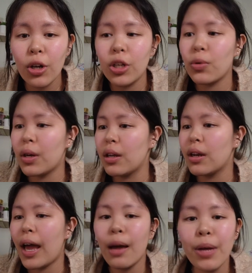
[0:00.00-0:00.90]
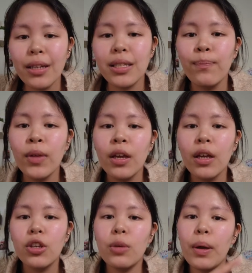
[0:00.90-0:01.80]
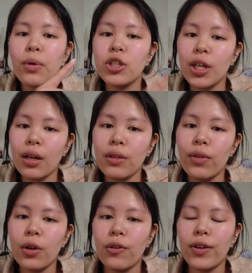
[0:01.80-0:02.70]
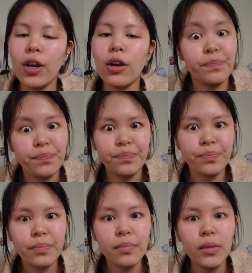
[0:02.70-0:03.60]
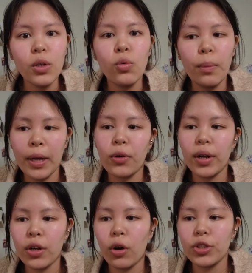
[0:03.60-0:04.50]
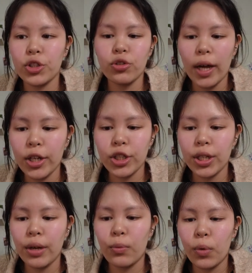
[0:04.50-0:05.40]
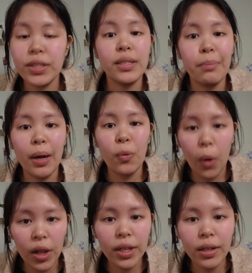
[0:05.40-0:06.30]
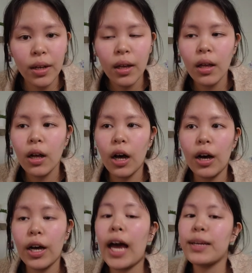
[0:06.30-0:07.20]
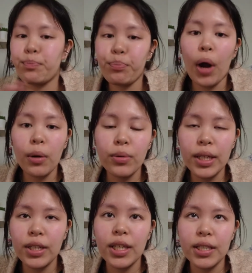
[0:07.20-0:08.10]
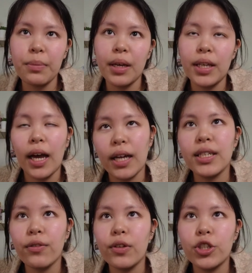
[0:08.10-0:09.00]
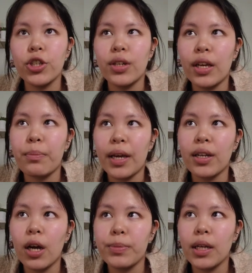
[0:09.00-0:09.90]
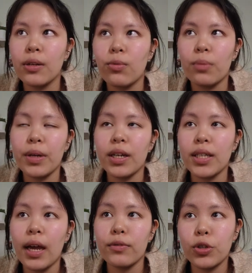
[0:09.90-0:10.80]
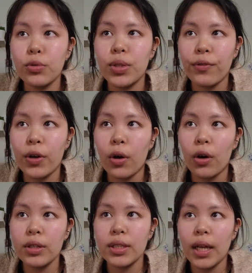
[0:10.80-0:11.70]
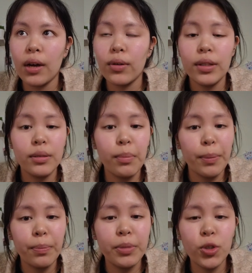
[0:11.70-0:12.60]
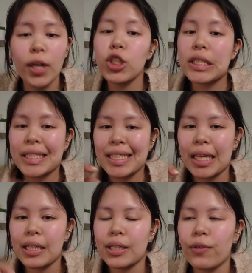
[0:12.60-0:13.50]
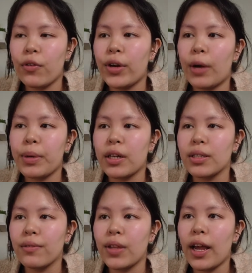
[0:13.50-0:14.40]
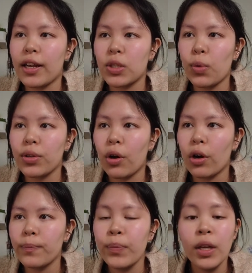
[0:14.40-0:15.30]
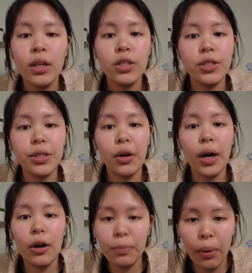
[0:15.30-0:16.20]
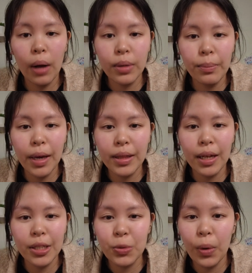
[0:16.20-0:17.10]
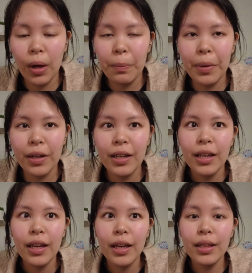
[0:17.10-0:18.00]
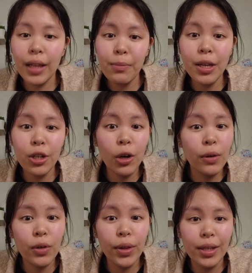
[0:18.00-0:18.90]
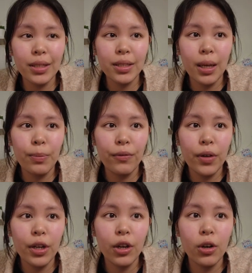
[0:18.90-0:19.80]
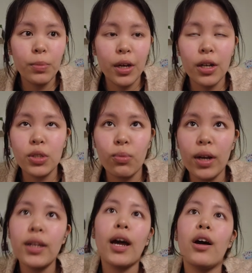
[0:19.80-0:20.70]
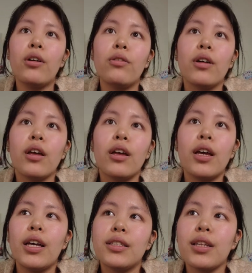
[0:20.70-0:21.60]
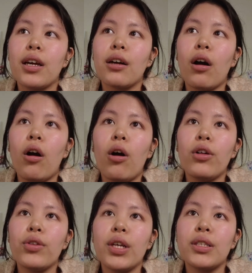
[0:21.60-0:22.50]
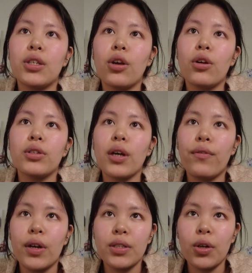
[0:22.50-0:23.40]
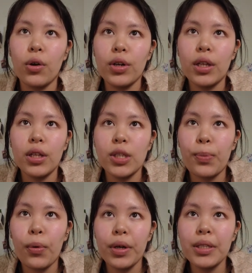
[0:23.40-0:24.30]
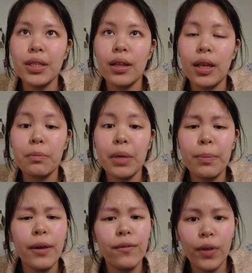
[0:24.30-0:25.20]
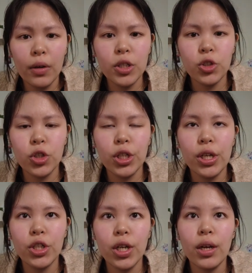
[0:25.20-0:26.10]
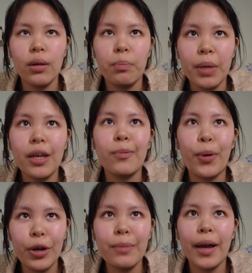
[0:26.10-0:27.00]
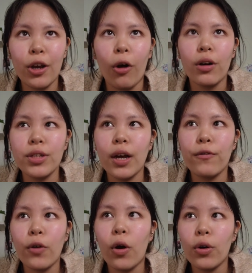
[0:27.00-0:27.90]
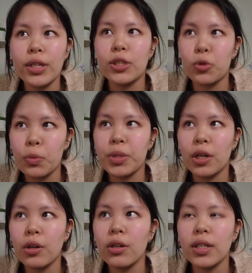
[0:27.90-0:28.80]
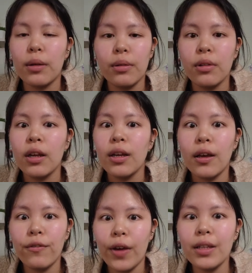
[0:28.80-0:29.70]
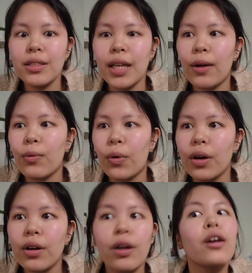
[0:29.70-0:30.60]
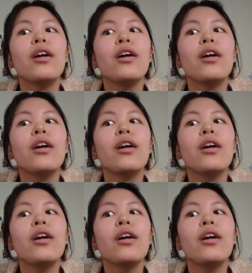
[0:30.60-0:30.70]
you in Amex? You may want to check out the video over here on my credit card strategy and what's in my wallet. I probably need to I definitely should make an updated one because I have 2 different cards now and my strategy is slightly different now because of the X1 card. So I'll probably make that as well. But let me know if you like this type of video, because right now it's like all of these years of us earning these points and like me being very strategic and me putting my card down for all these group dinners and events at work